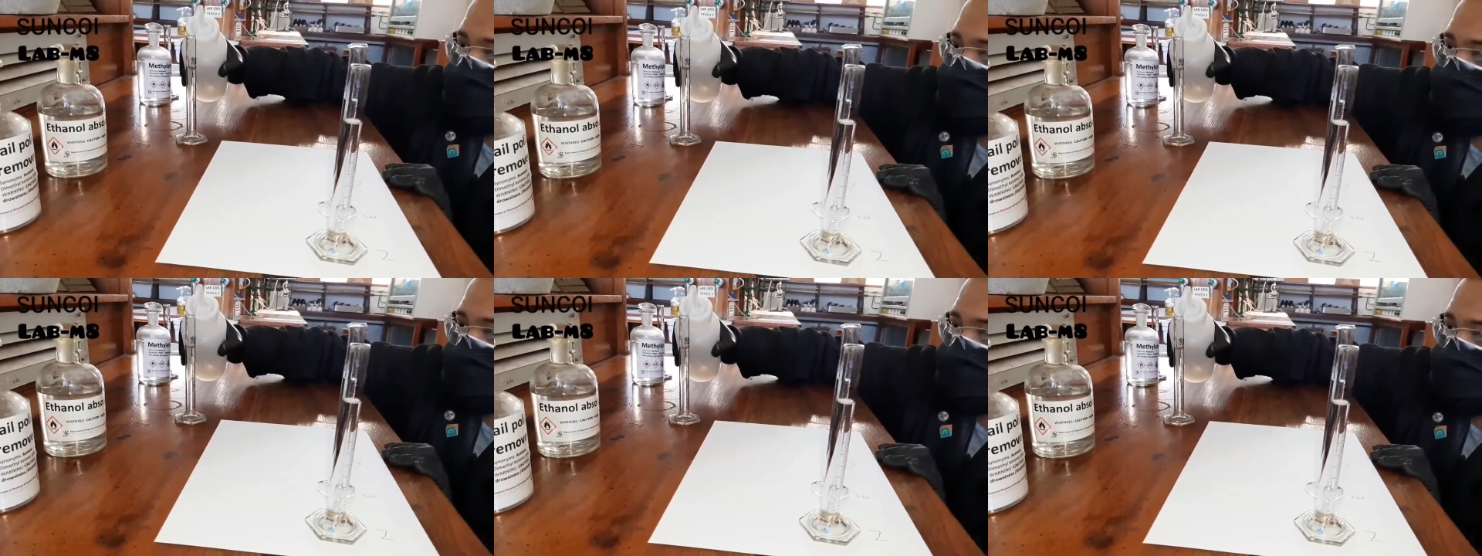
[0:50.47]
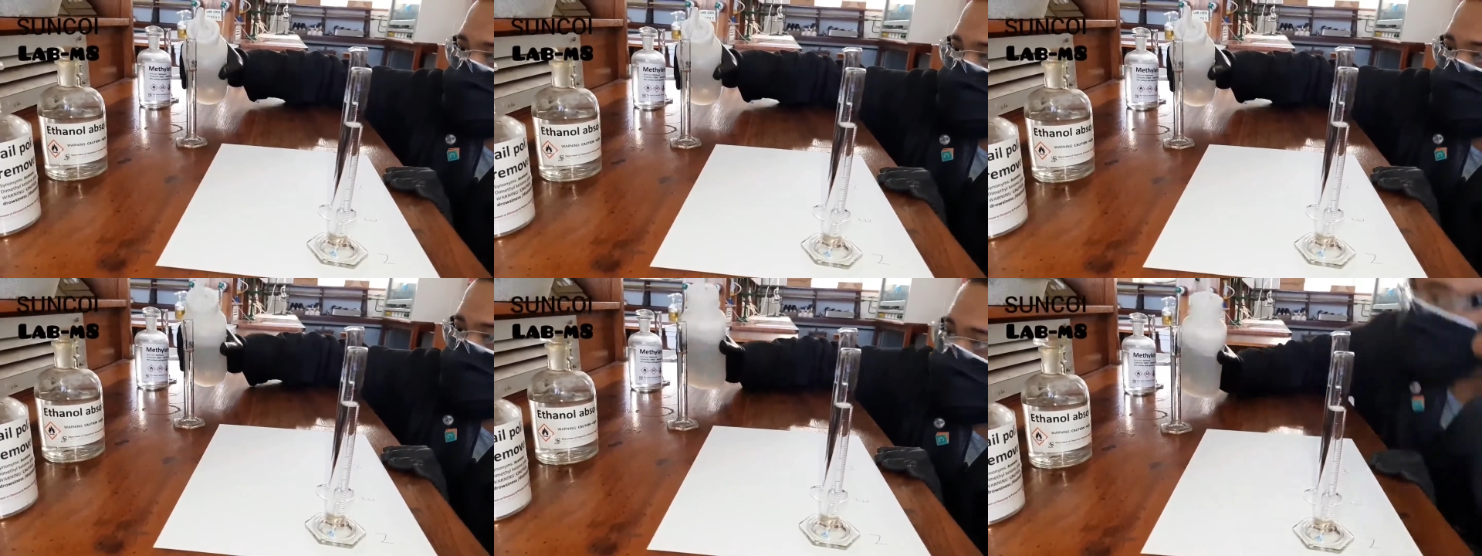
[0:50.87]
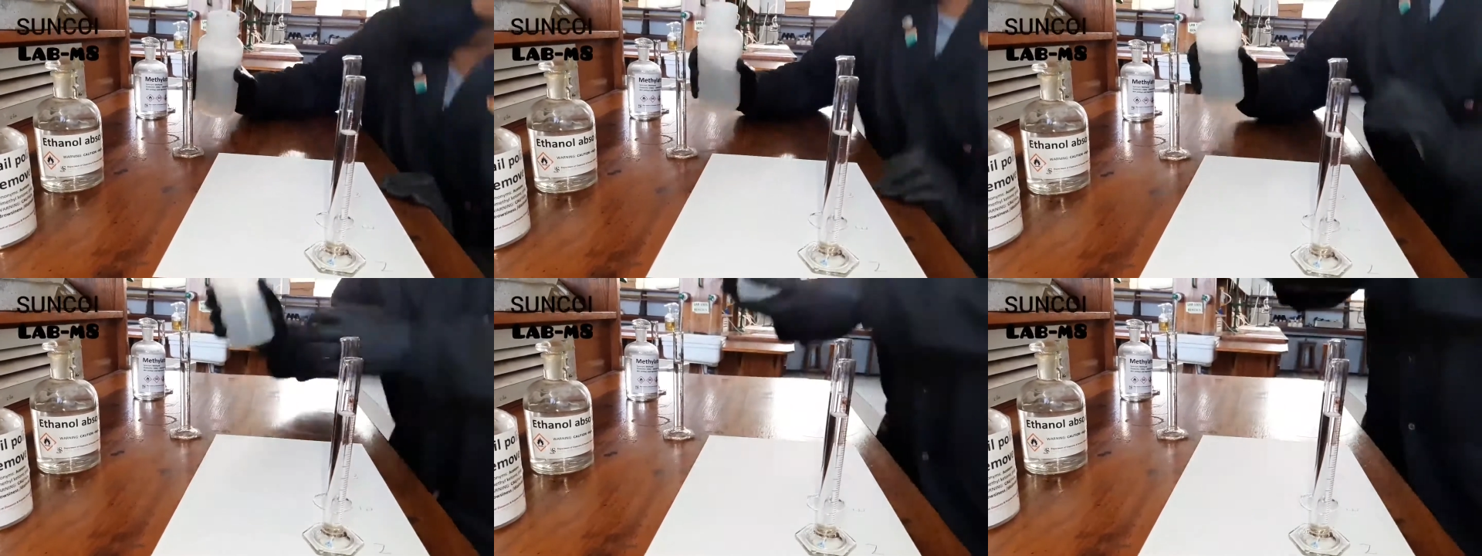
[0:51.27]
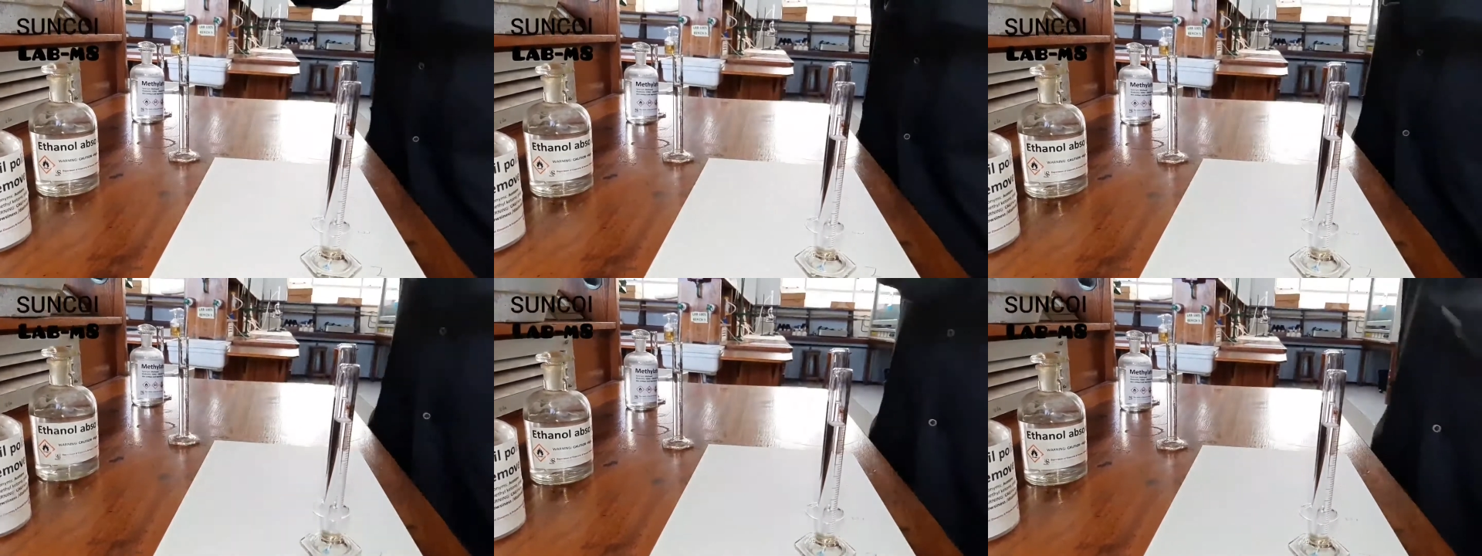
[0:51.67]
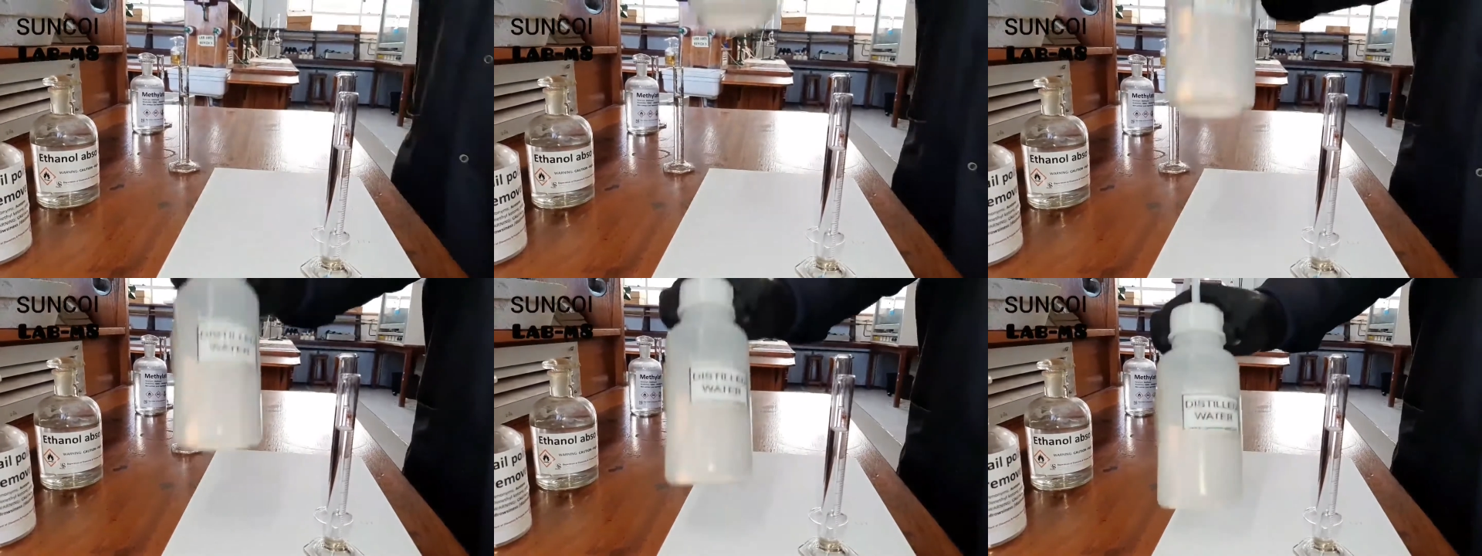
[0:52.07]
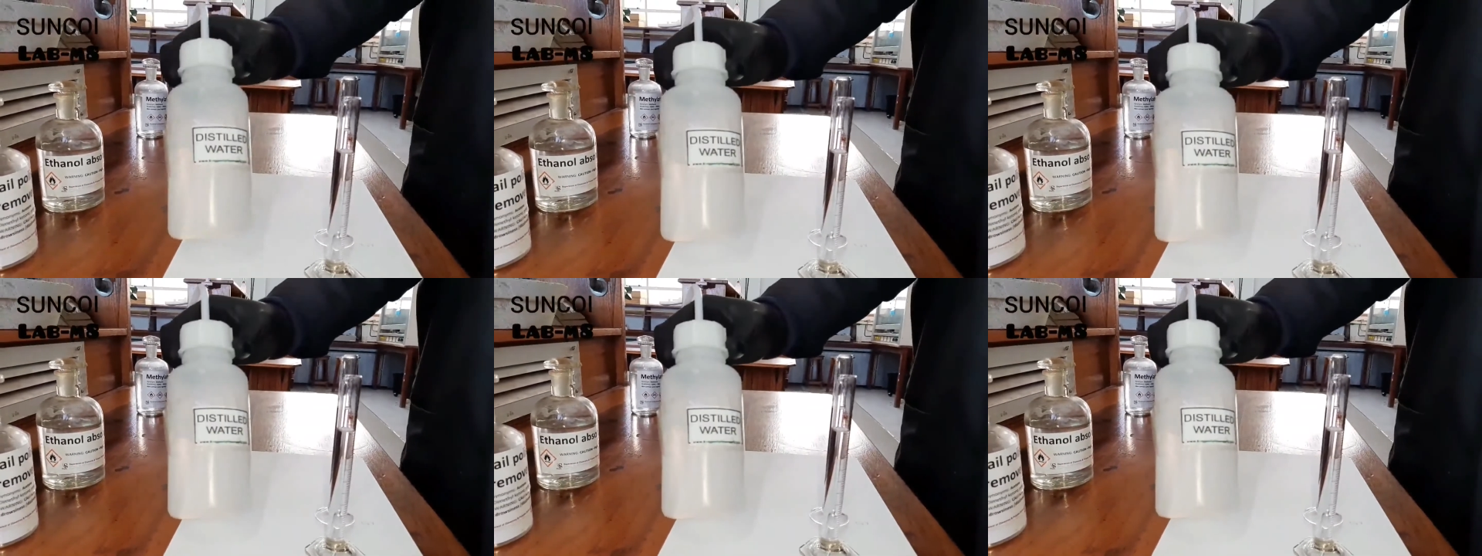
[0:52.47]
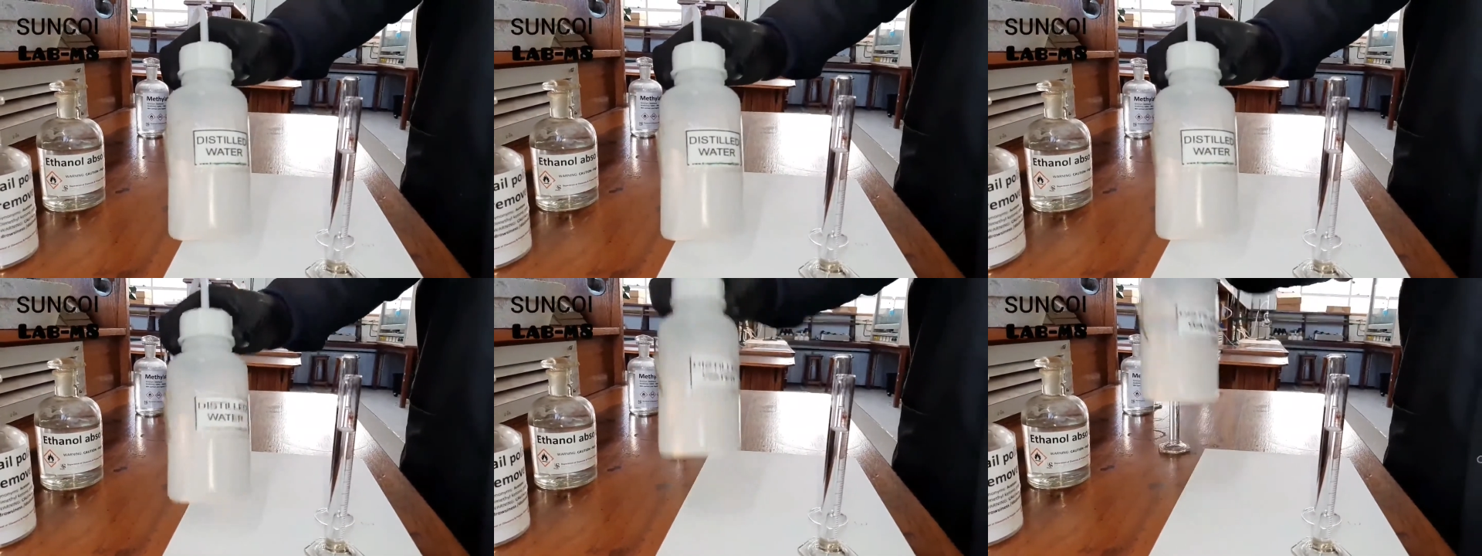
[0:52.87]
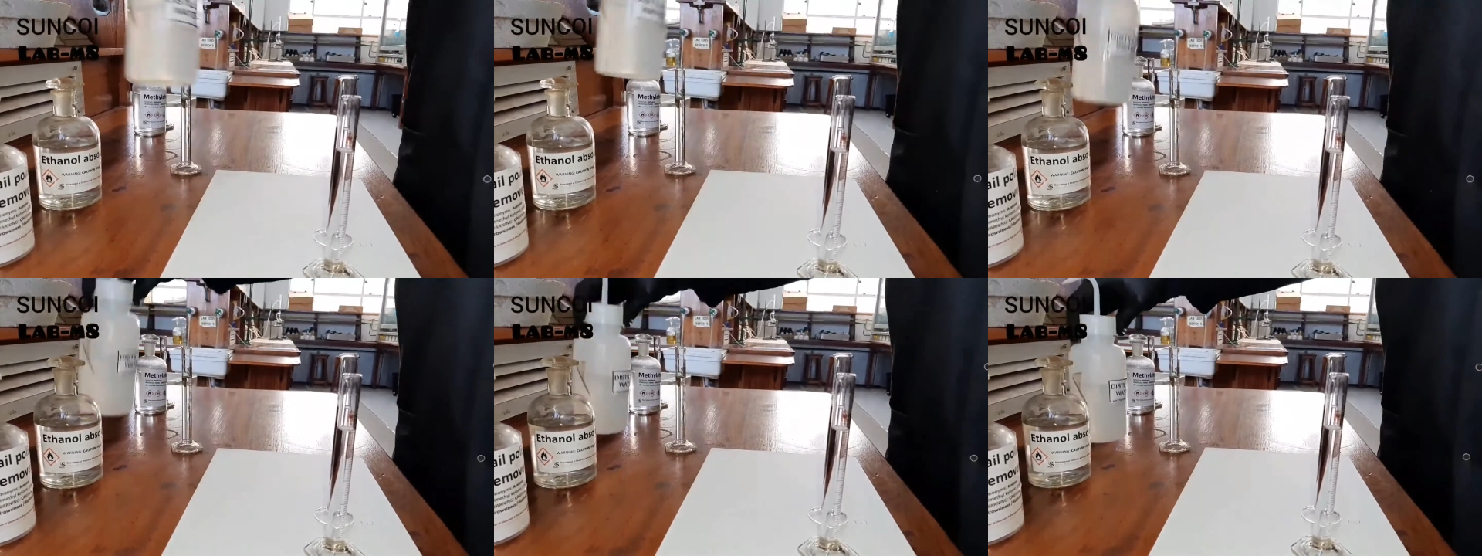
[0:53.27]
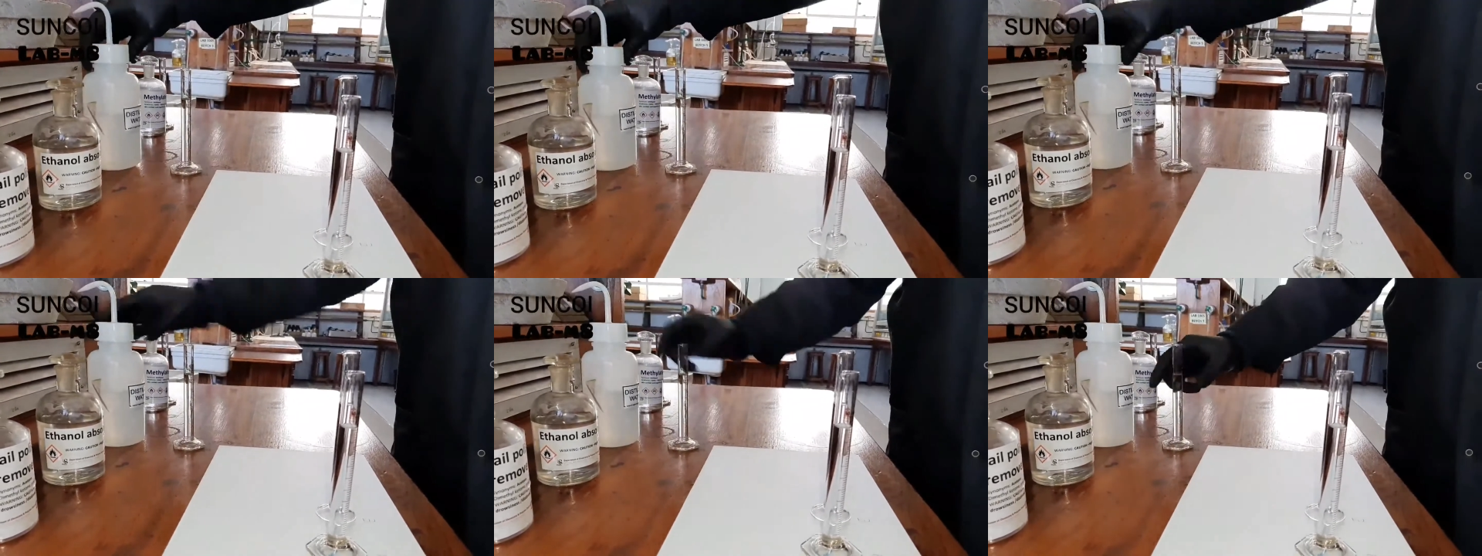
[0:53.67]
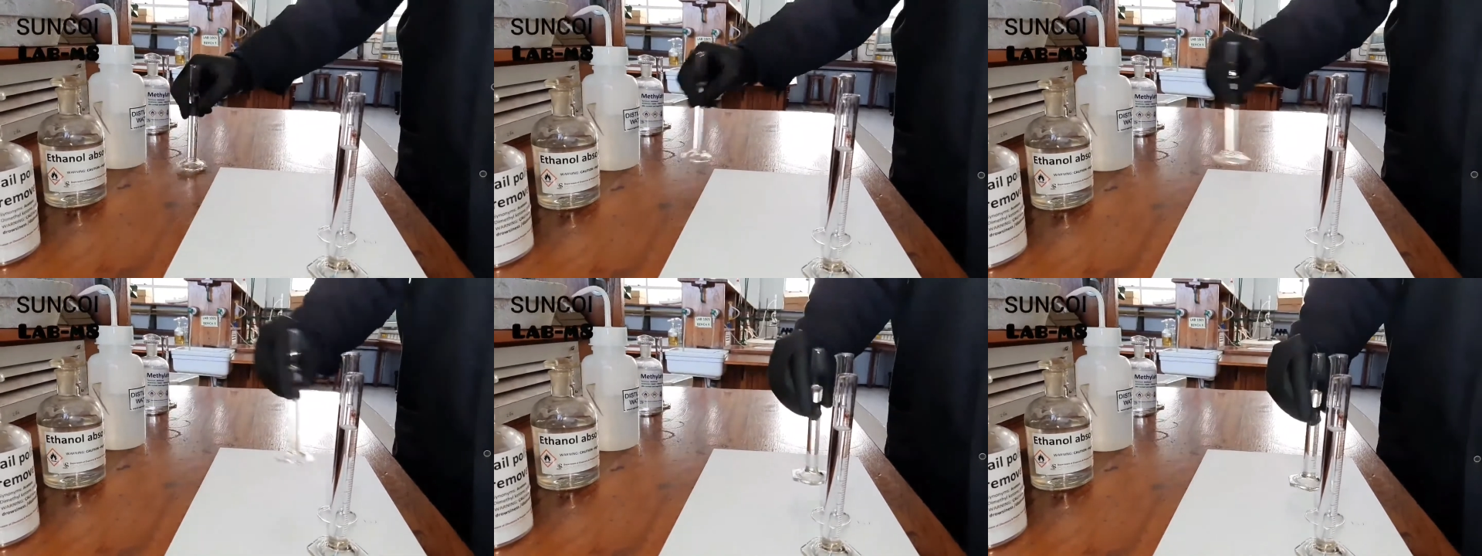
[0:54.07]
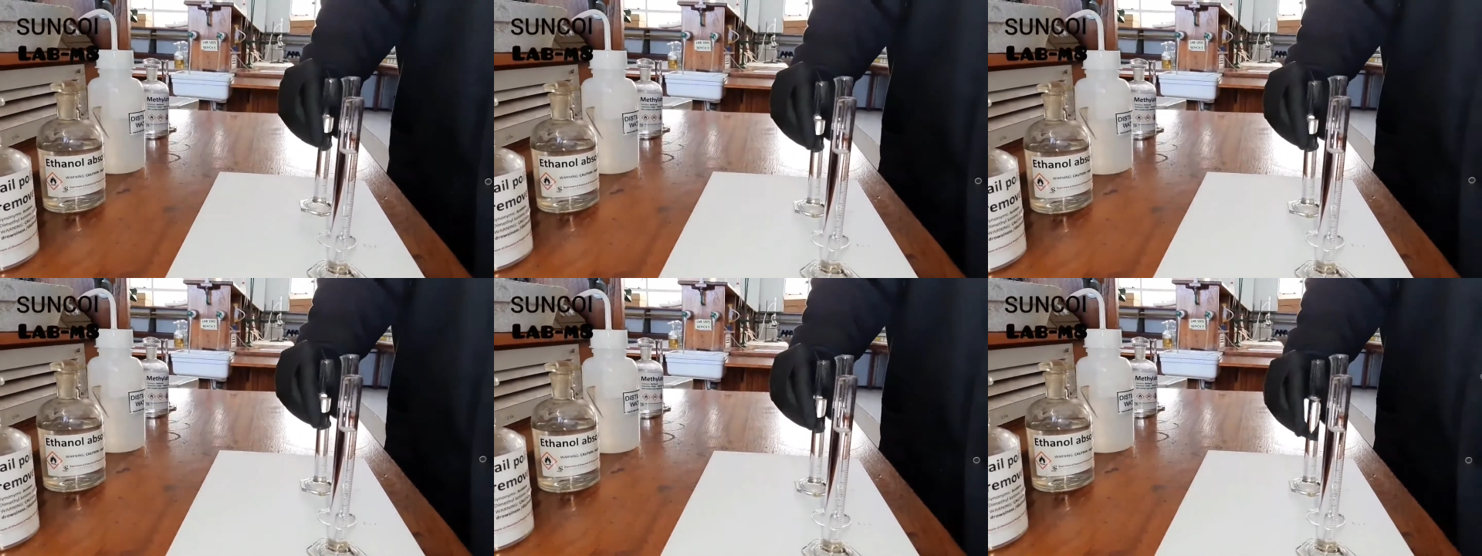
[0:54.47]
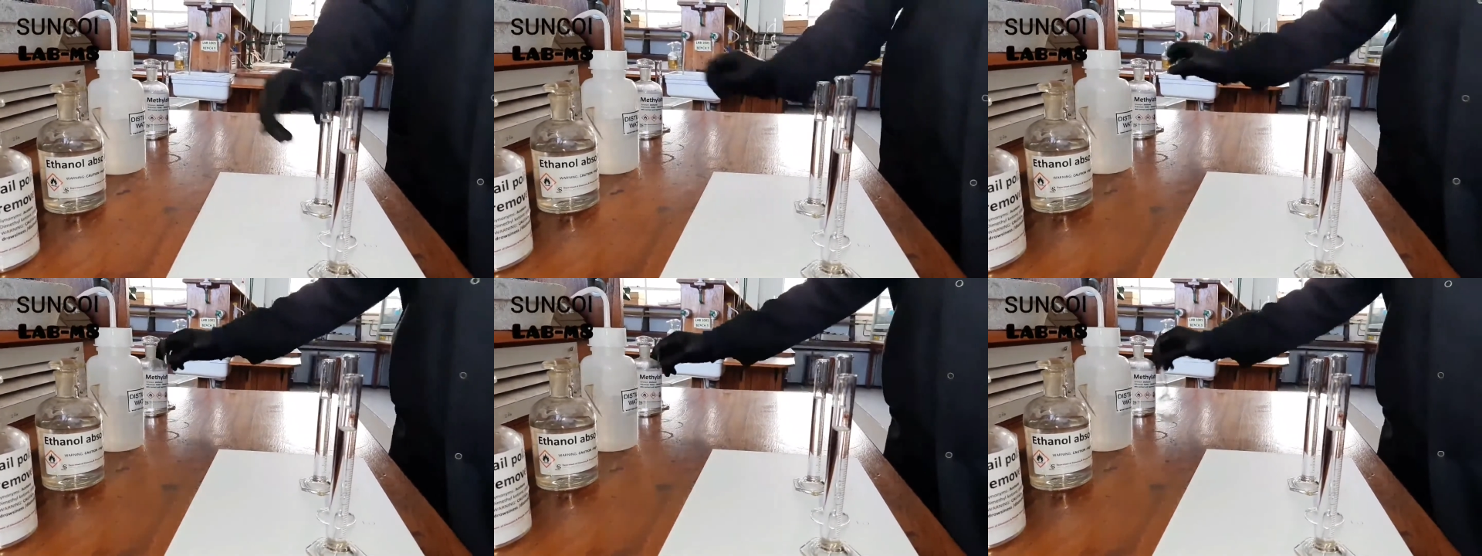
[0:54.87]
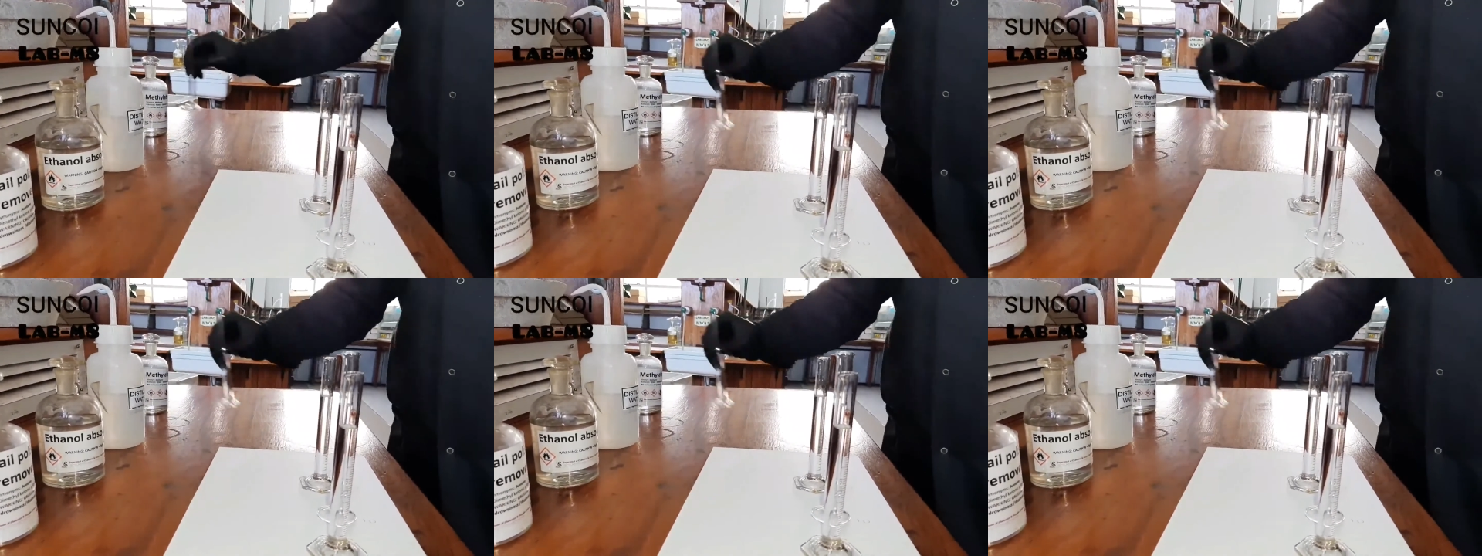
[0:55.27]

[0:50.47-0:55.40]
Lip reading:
No face is visible, so there are no lips to read.